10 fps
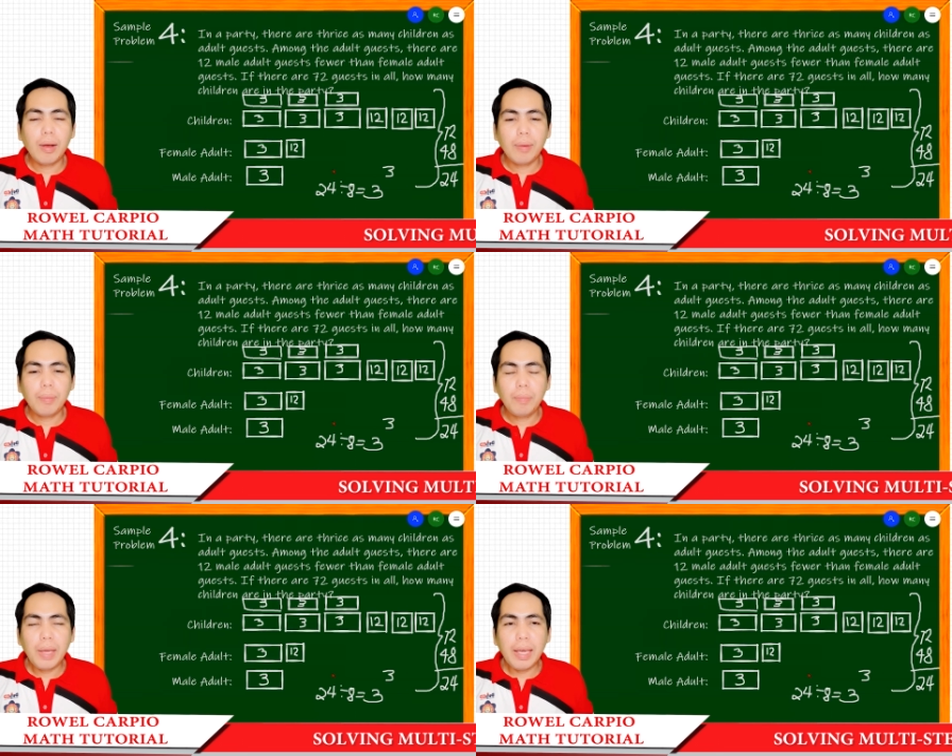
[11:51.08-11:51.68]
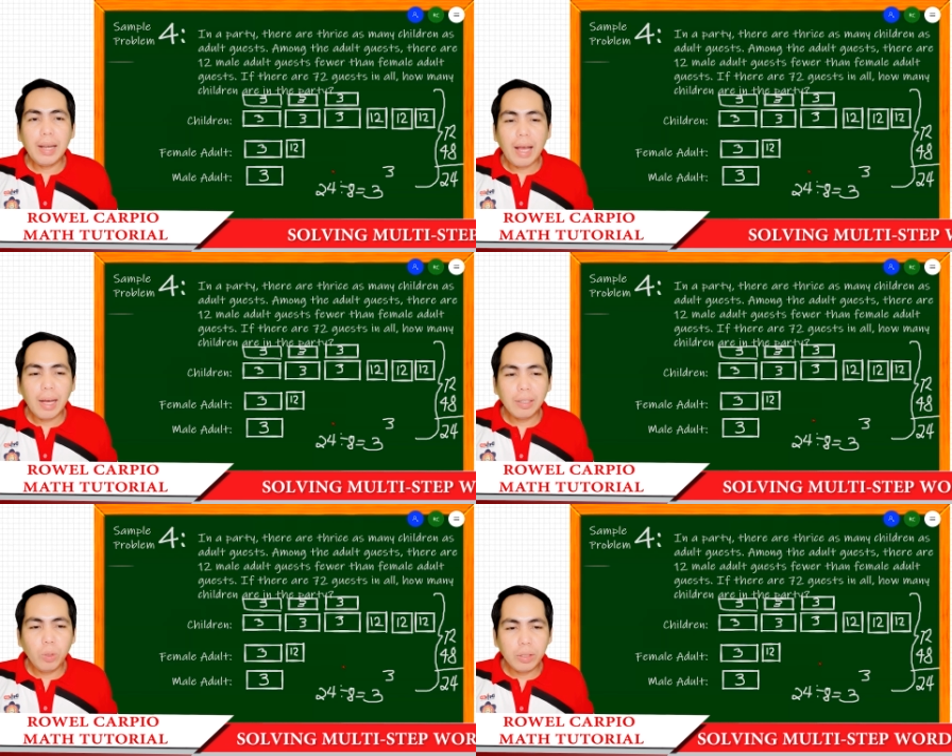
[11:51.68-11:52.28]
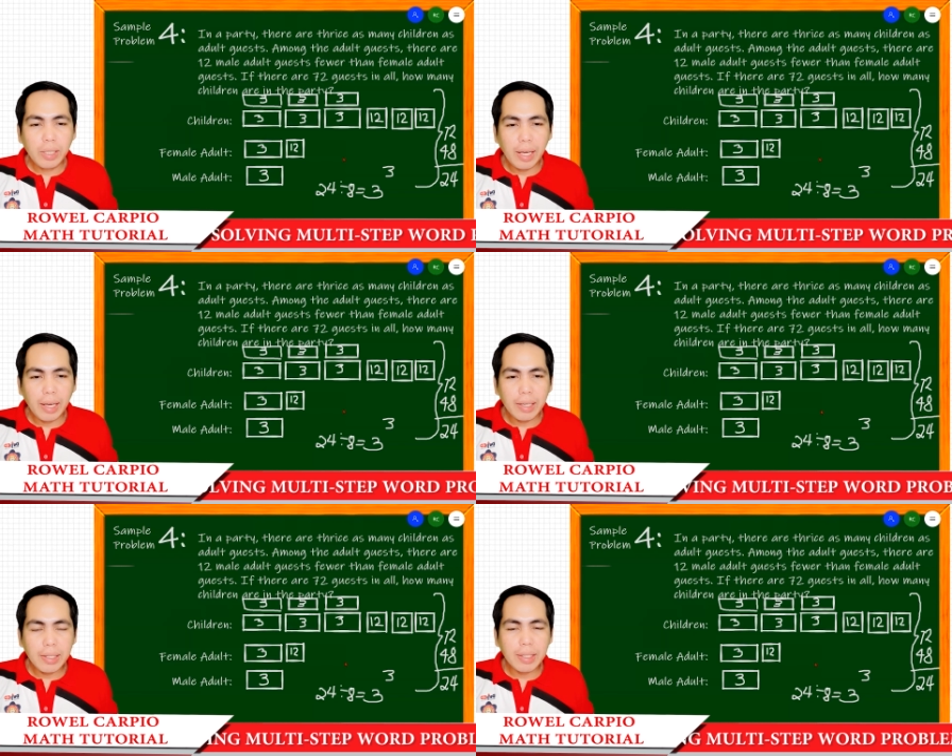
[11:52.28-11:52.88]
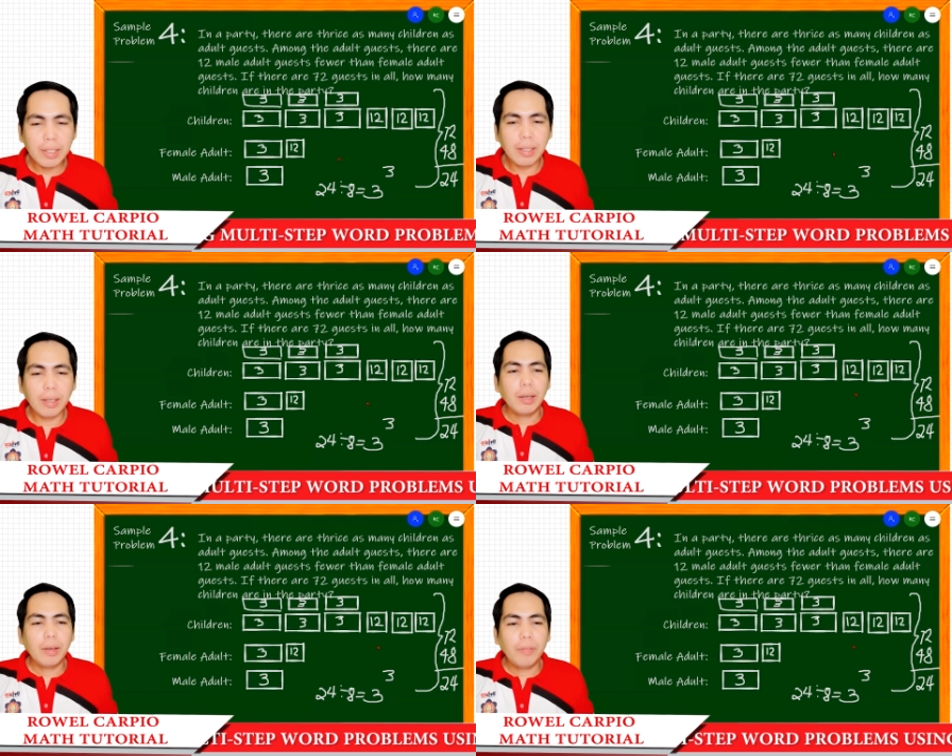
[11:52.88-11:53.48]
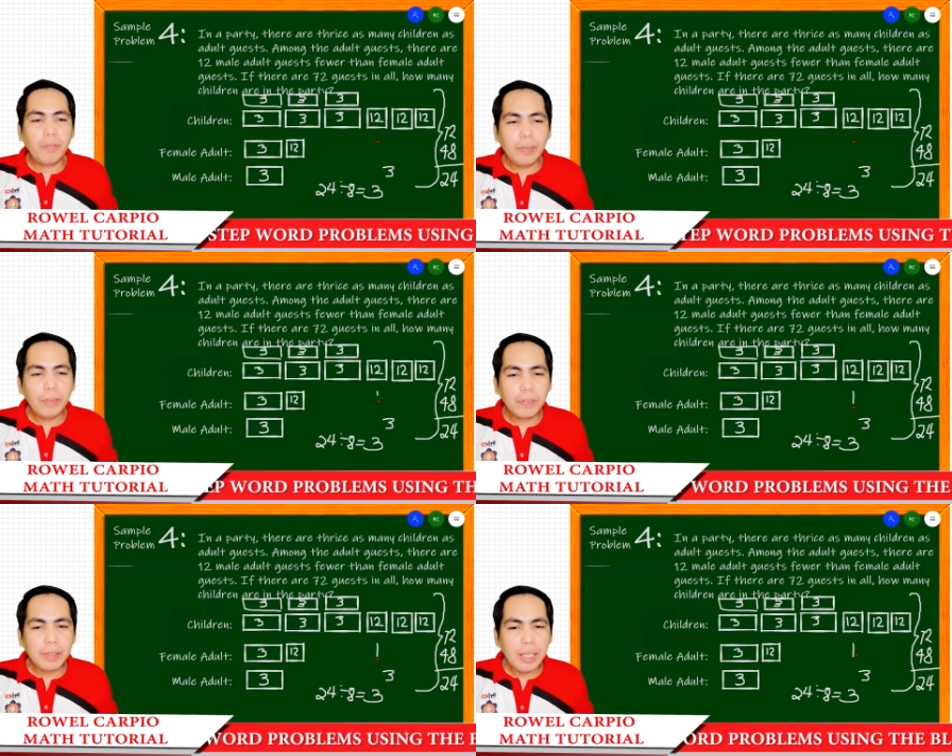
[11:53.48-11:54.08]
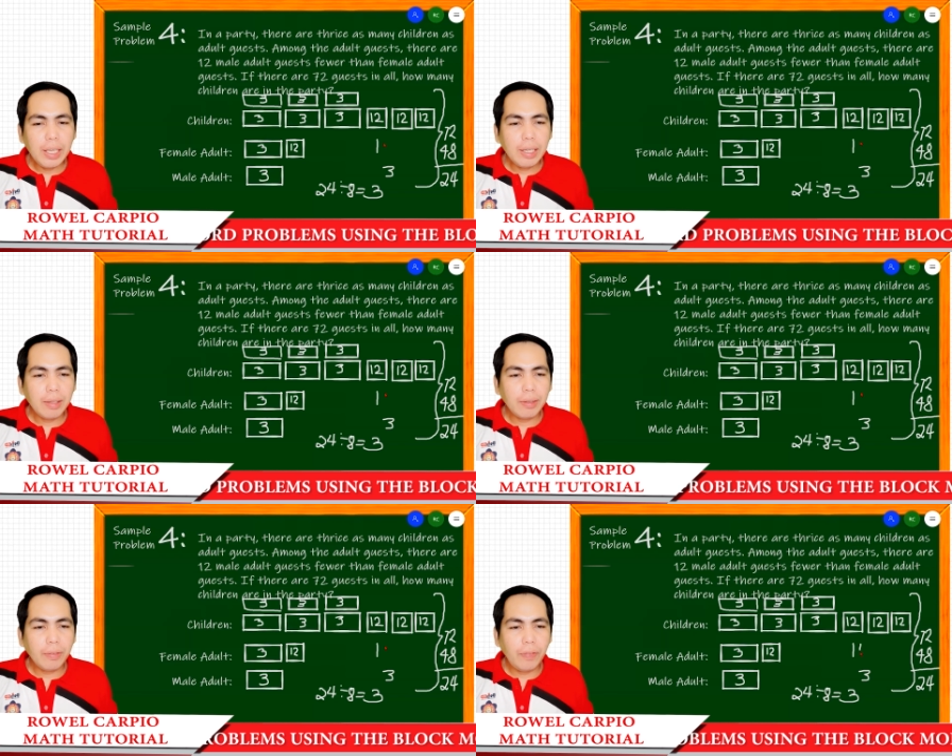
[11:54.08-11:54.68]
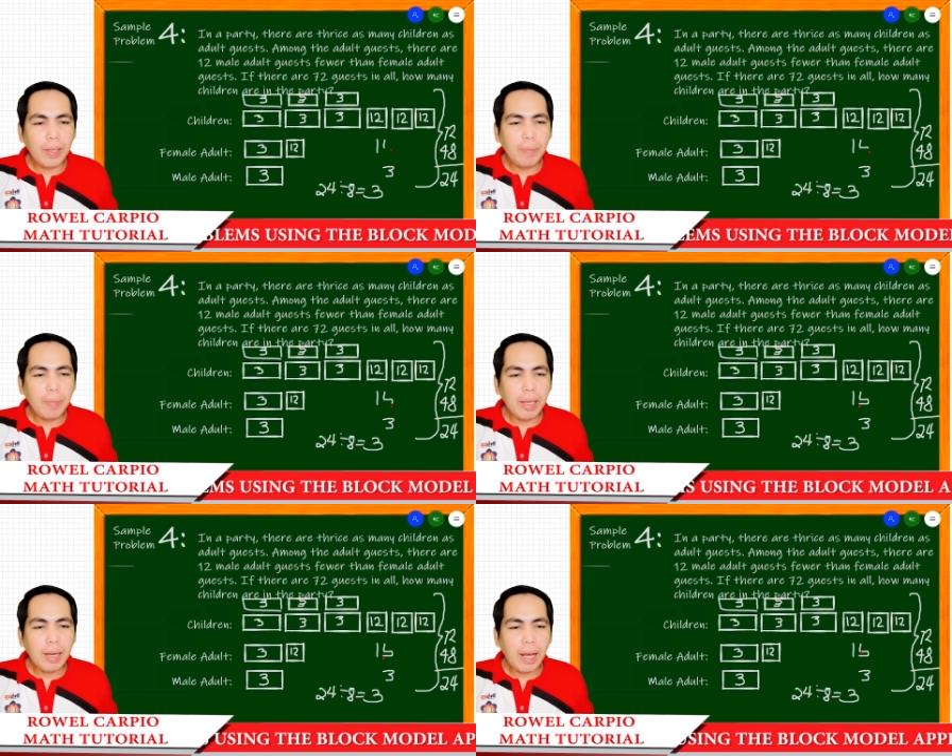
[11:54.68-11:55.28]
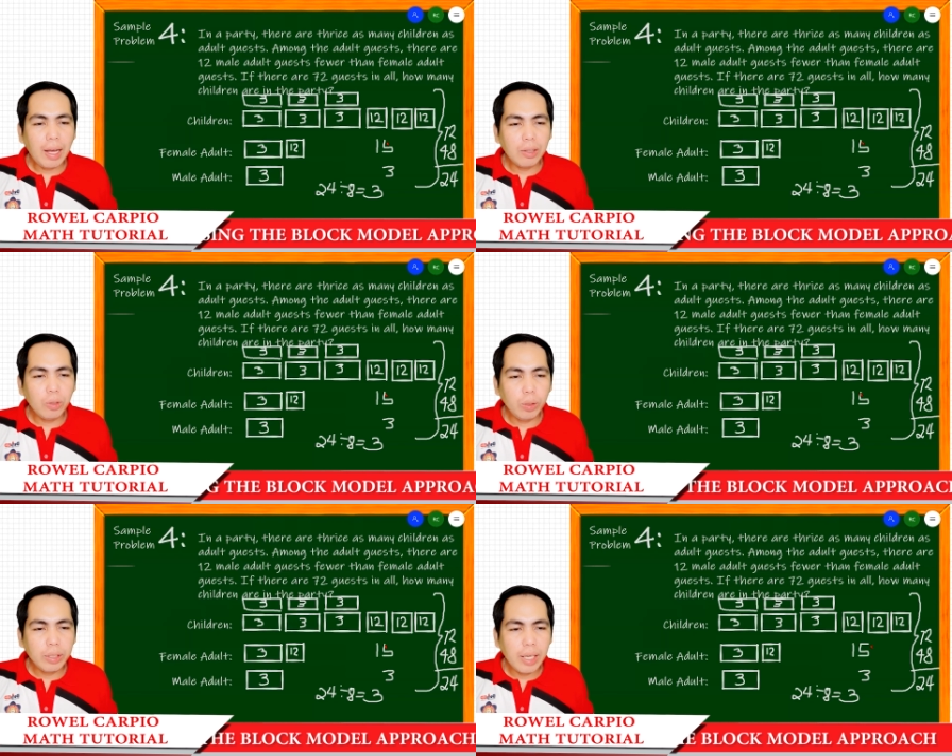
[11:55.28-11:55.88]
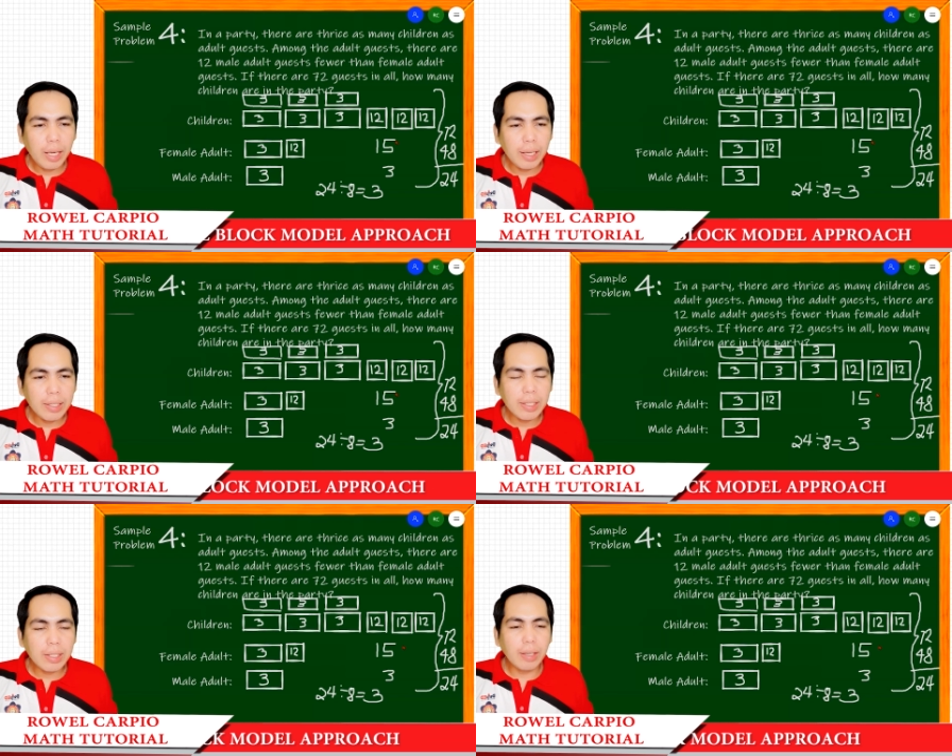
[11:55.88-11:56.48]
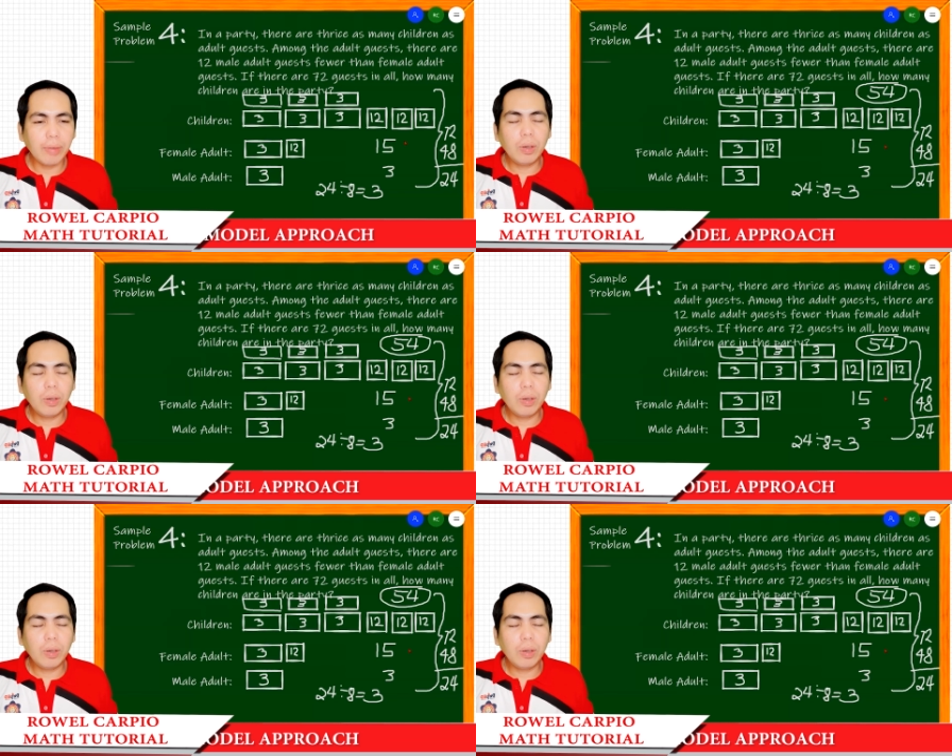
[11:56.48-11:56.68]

male adult guests, 15 female adult guests,